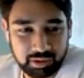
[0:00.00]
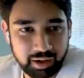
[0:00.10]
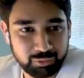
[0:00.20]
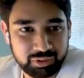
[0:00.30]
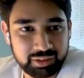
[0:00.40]
I
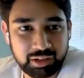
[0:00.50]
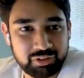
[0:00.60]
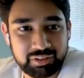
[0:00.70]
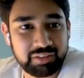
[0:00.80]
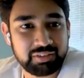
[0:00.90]
don't think
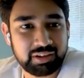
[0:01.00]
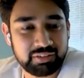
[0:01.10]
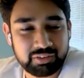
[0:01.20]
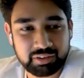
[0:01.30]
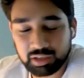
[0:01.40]
that's a
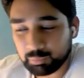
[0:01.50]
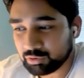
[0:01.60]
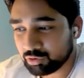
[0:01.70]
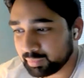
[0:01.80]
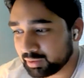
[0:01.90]
concern that we
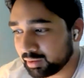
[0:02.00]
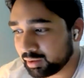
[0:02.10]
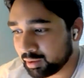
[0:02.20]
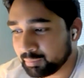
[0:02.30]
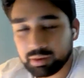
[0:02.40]
should be
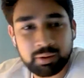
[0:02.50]
thinking about.